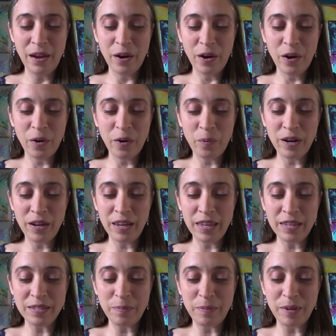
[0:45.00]
Her work
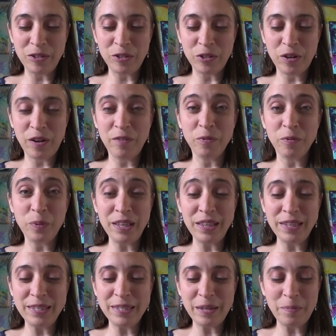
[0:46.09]
is a mixture of
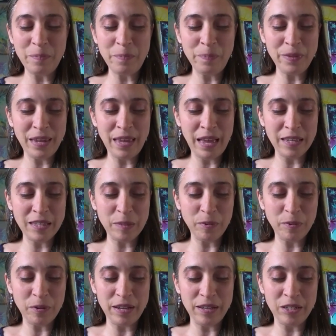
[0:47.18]
realism,
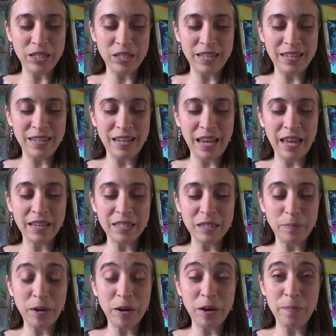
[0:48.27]
exploration,
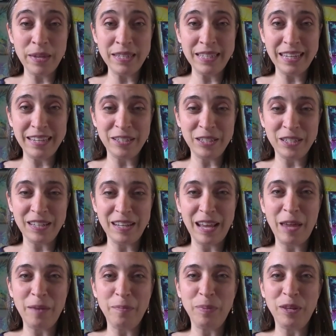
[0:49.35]
experimentation,
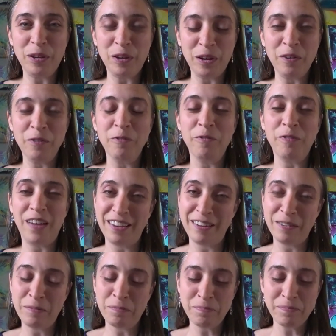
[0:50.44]
and pure
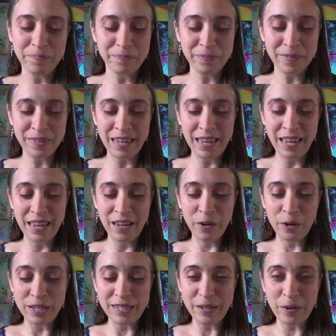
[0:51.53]
fun.
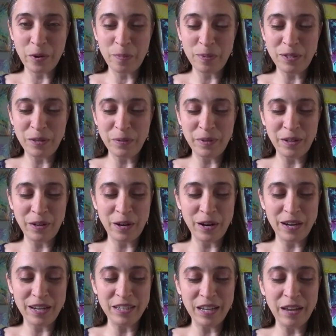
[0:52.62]
Christa hopes to
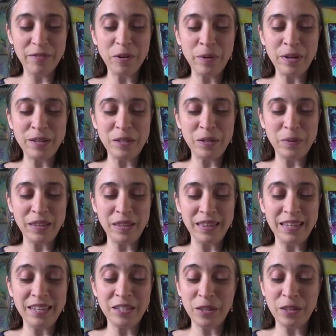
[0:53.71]
encourage everyone to
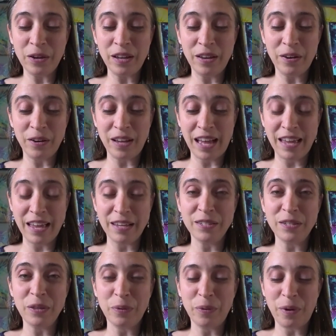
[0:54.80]
unleash their inner
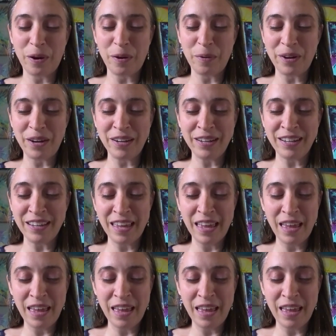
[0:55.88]
goddess through artwork.